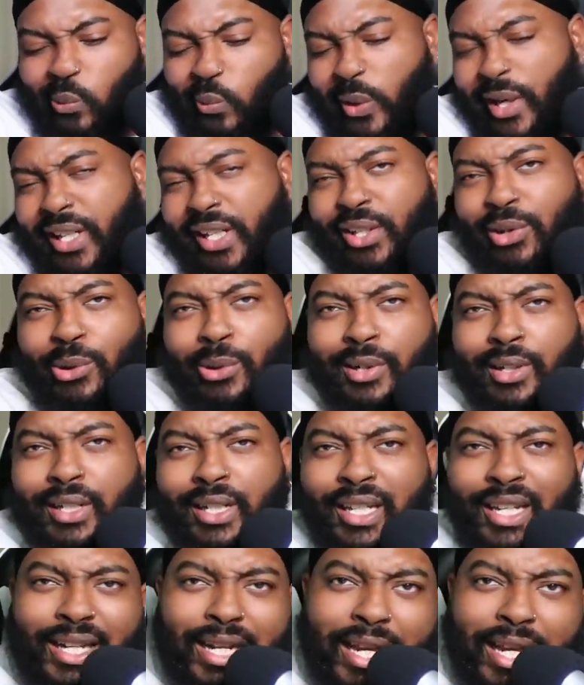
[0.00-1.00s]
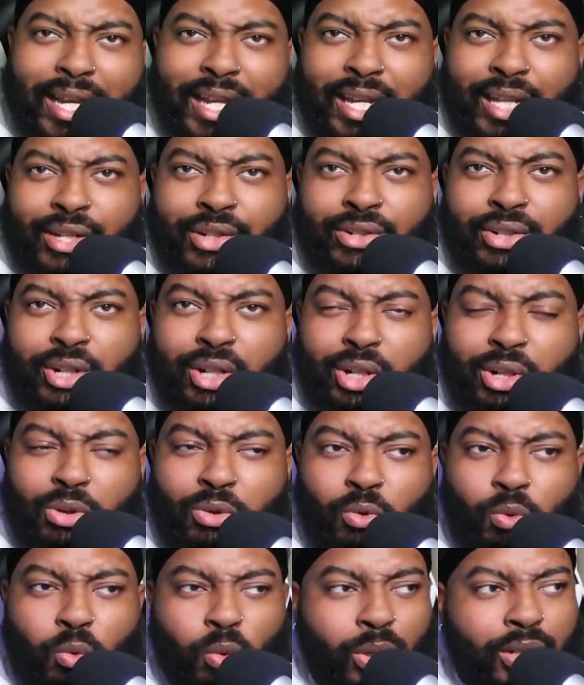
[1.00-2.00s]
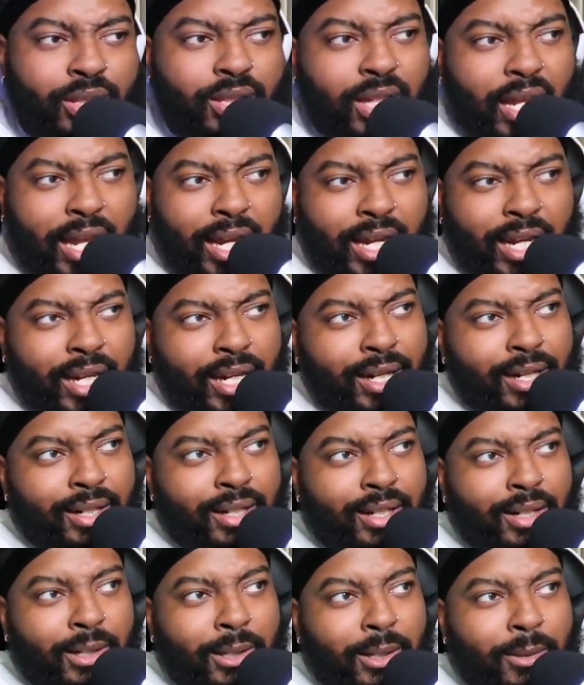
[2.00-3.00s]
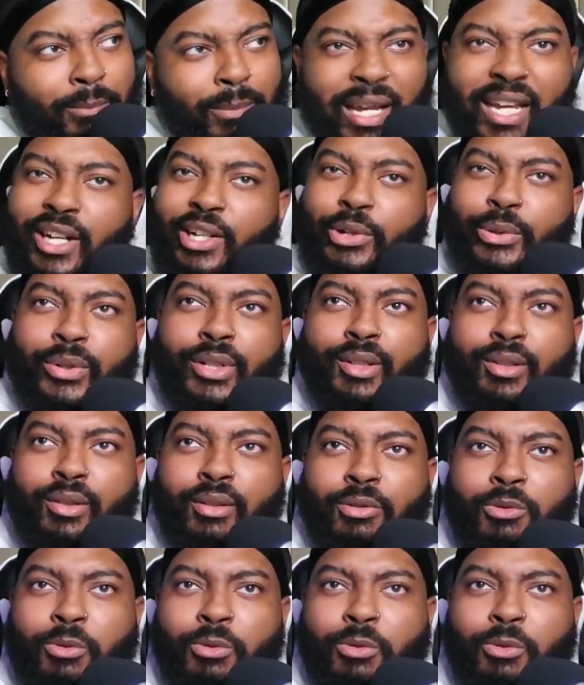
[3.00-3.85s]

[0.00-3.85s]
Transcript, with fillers: Randy Orton hit Edge with a pedigree.